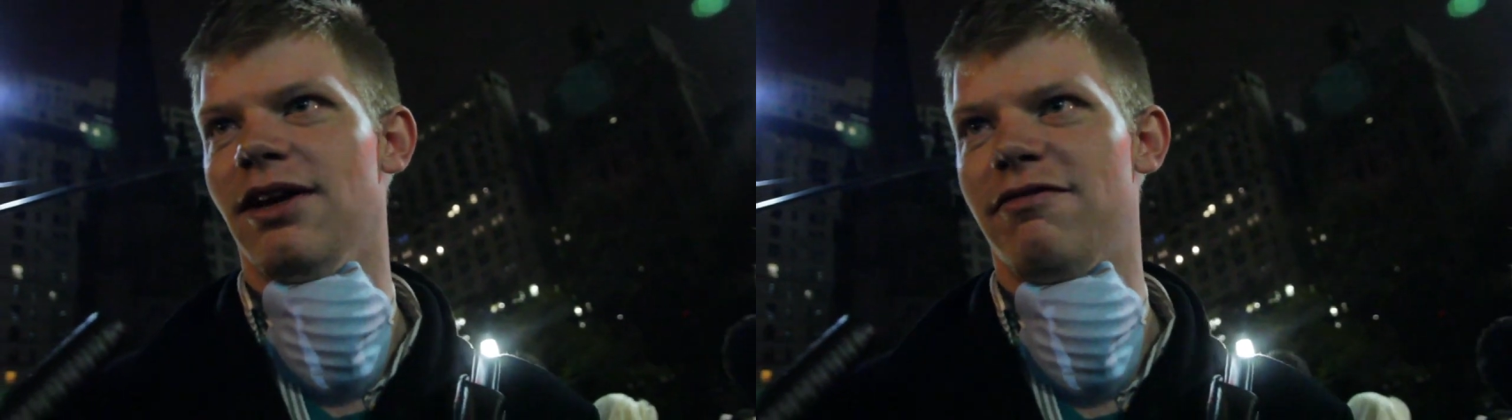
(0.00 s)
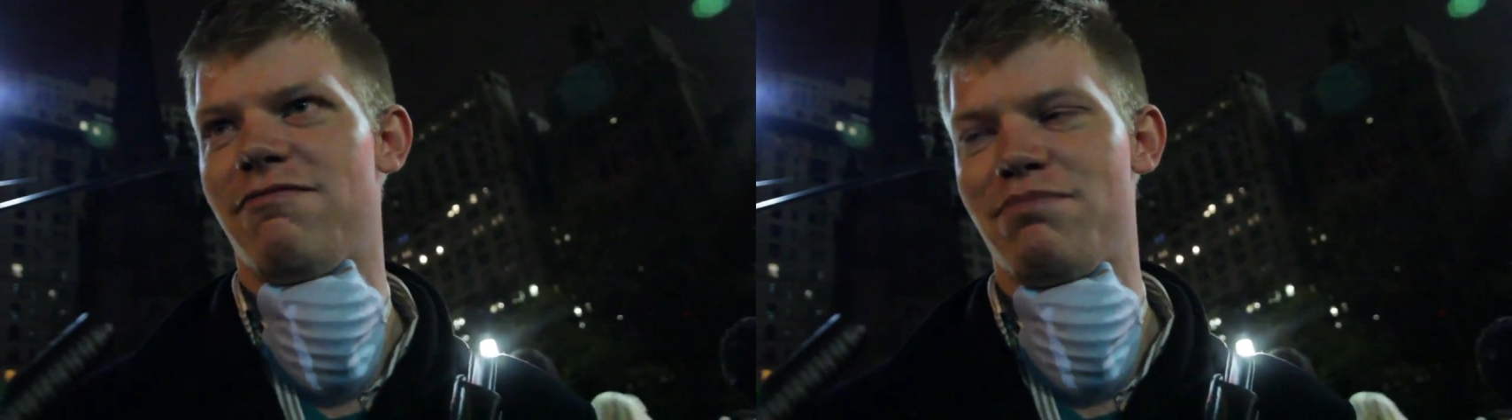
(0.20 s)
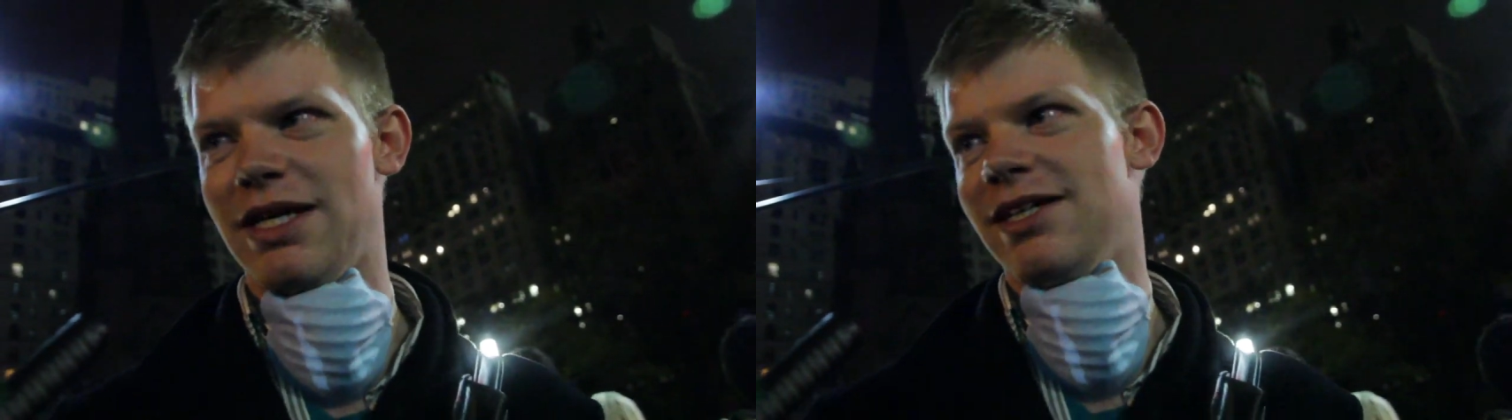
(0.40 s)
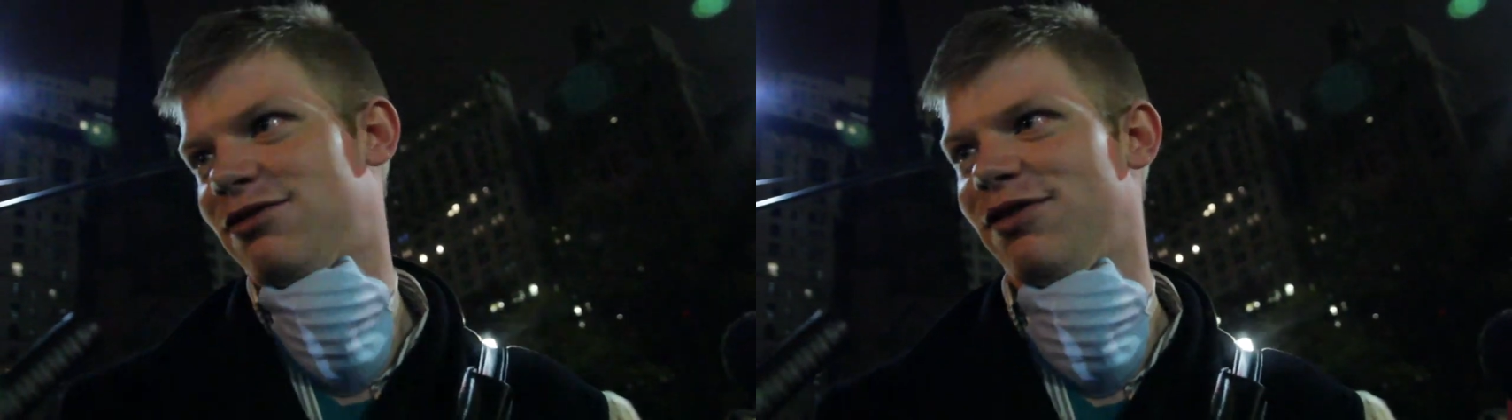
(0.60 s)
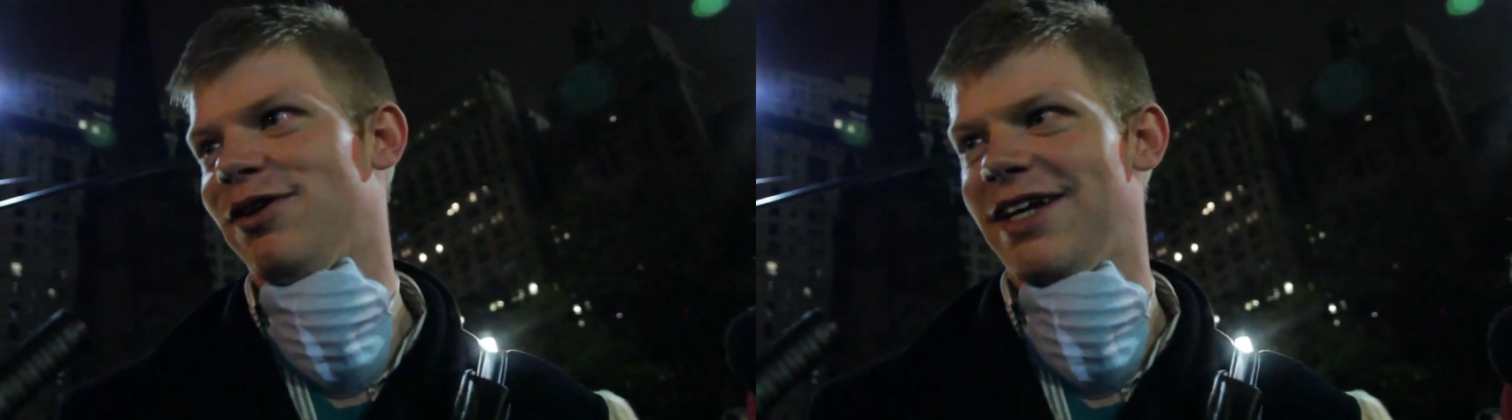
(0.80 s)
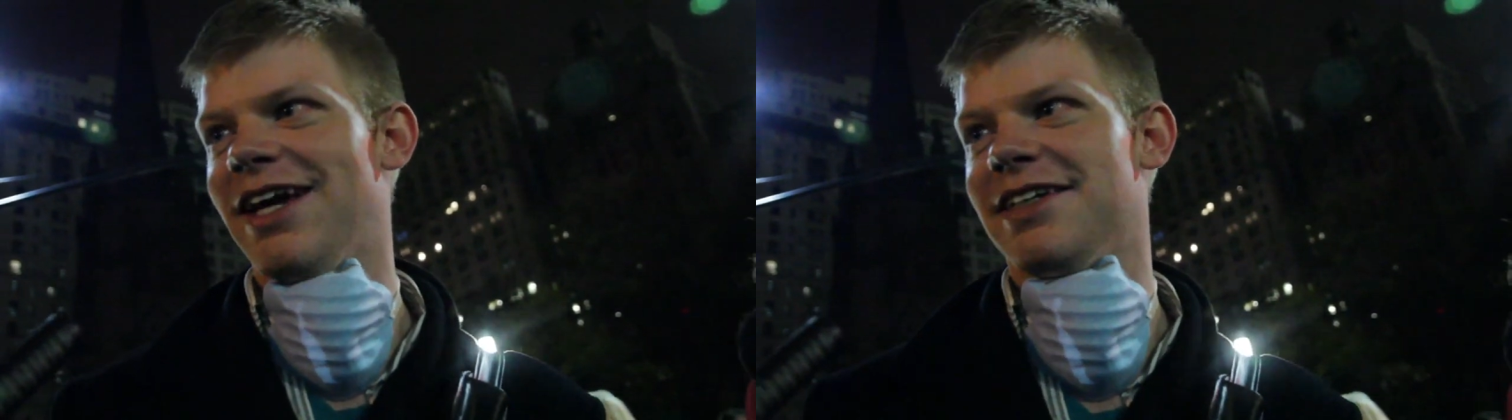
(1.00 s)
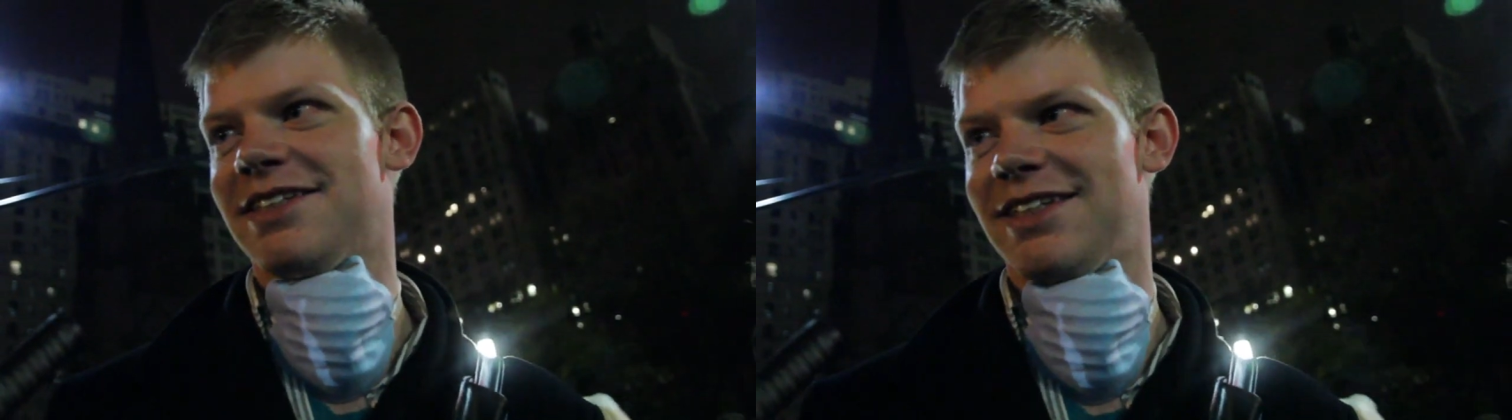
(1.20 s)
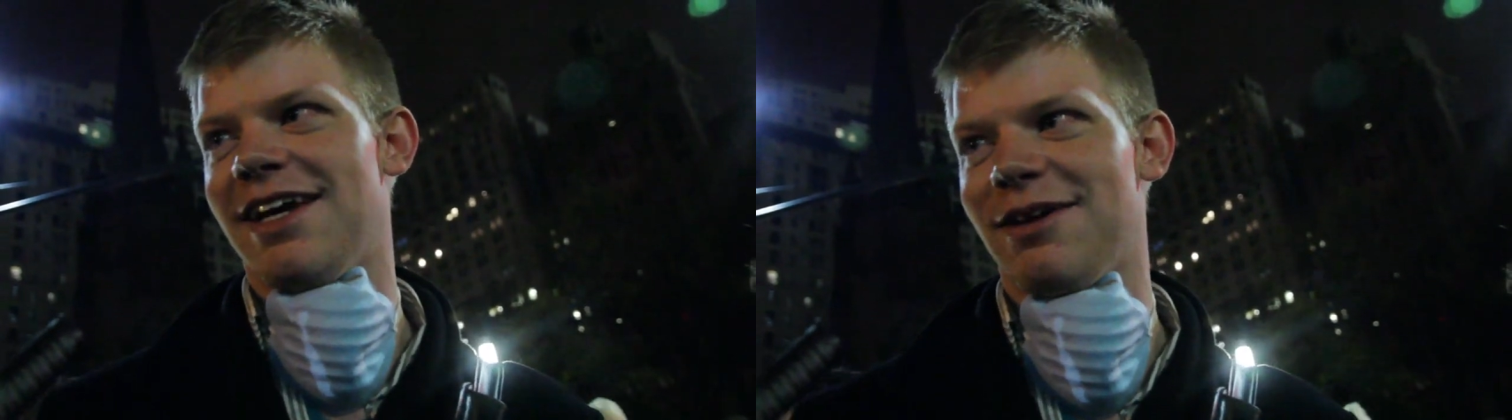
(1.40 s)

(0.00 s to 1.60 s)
of peacefulness.